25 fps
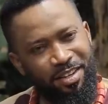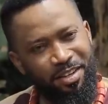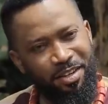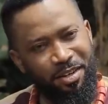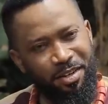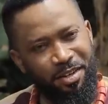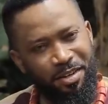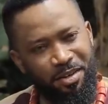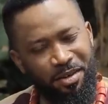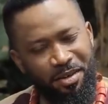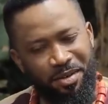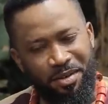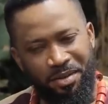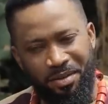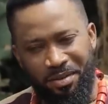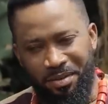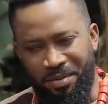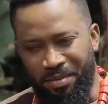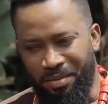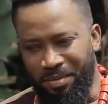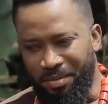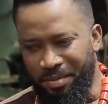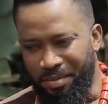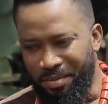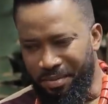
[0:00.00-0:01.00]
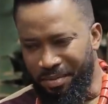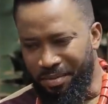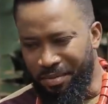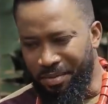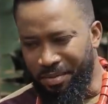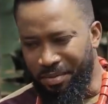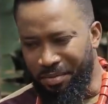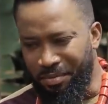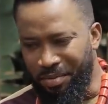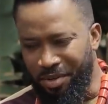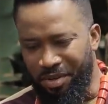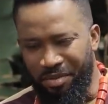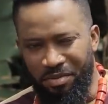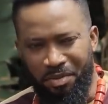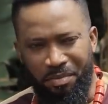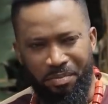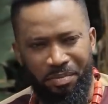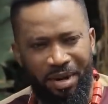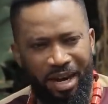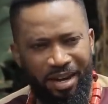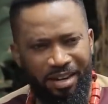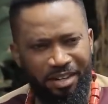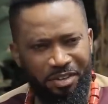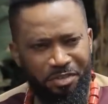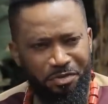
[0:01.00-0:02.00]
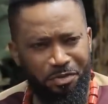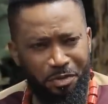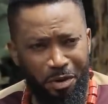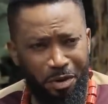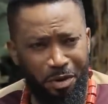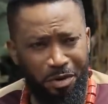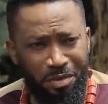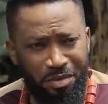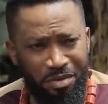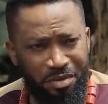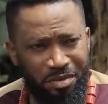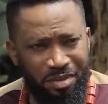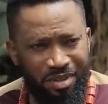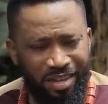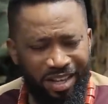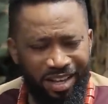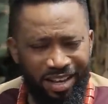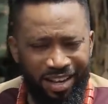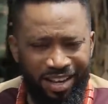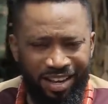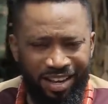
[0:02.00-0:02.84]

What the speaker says: you know, a bit of a back and forth.